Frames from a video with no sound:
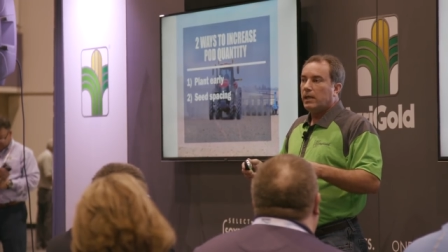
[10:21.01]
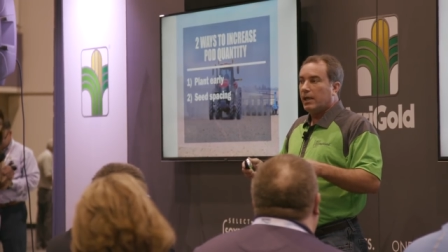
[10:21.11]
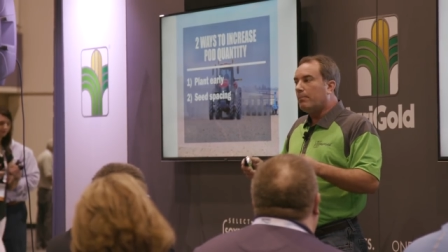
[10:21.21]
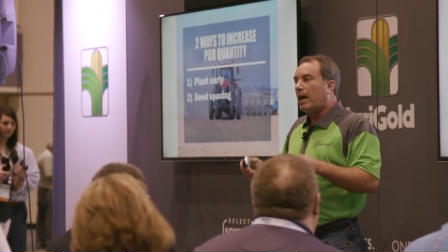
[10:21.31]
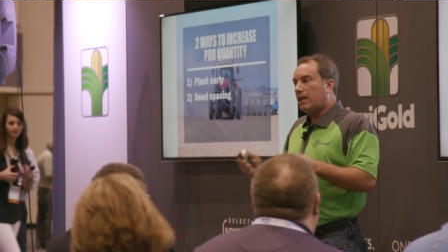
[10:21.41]

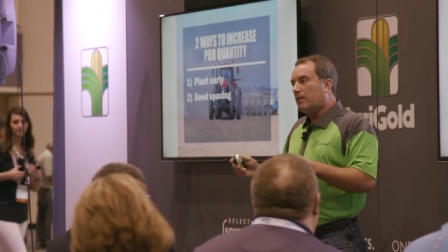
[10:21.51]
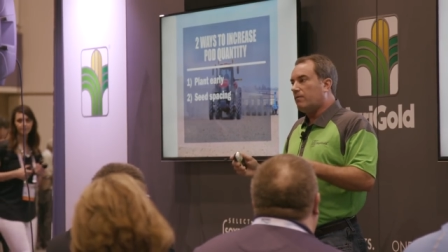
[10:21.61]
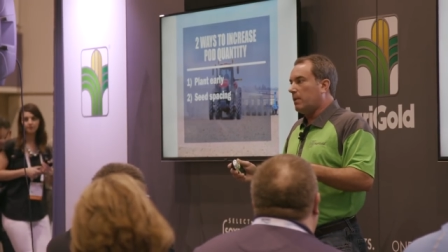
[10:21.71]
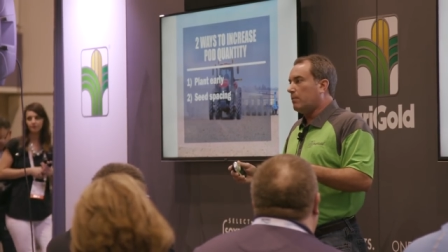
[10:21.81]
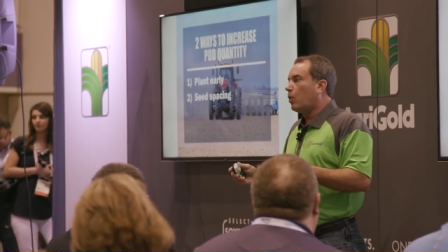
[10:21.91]
It might
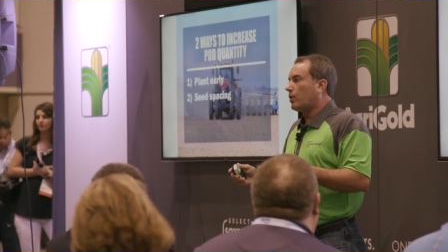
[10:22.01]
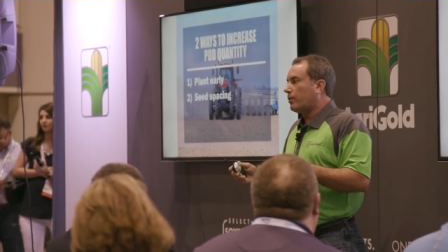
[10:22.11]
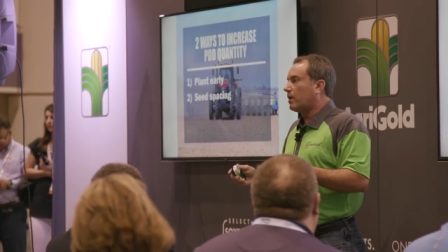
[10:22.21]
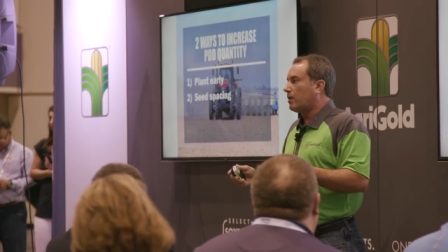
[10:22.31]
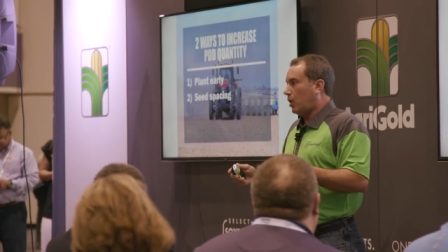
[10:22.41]
even be more
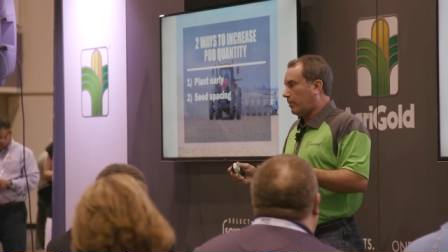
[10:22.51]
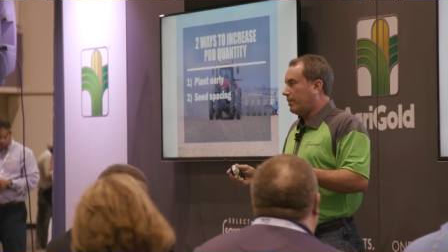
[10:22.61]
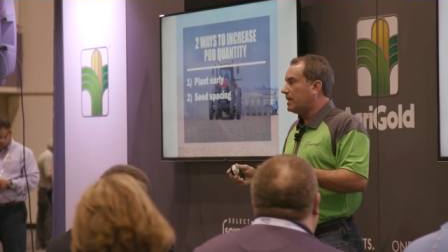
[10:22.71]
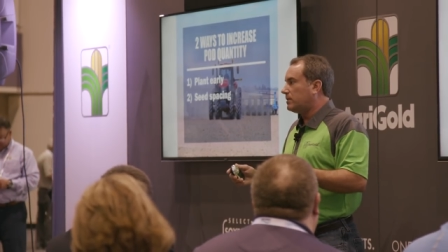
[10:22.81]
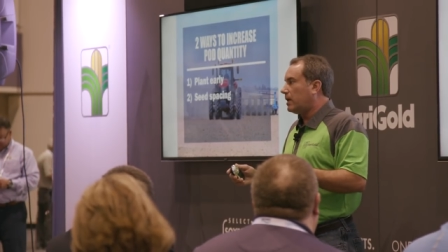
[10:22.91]
critical on
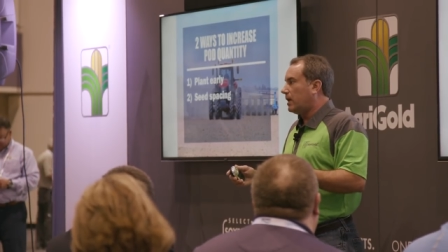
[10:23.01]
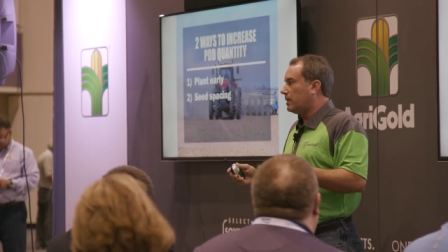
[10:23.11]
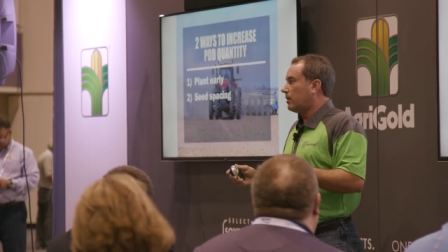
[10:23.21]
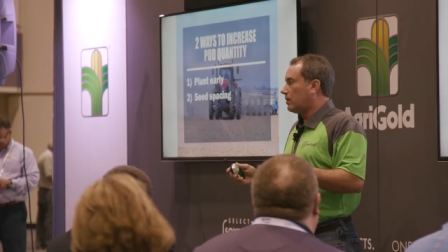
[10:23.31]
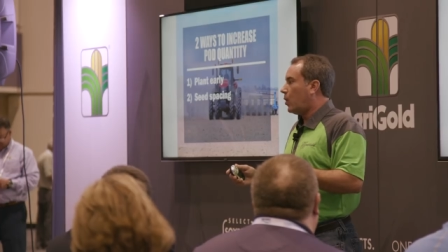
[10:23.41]
beans than it
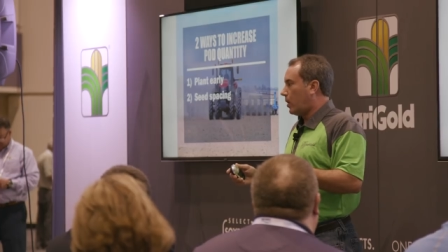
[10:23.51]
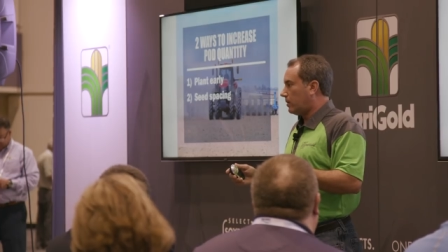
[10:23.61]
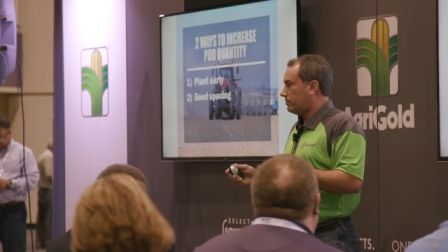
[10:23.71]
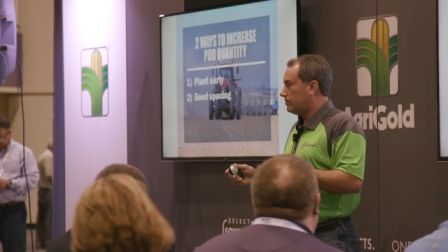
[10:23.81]
is on corn.